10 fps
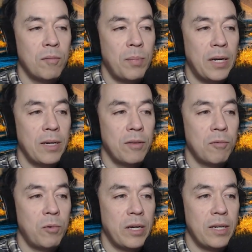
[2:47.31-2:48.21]
by the
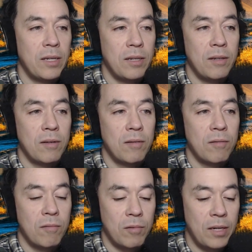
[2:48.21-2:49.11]
way,
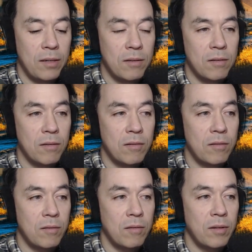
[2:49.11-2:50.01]
right? Just a
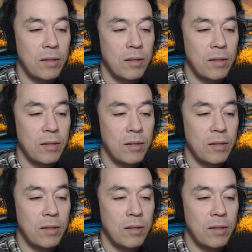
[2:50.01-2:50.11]
little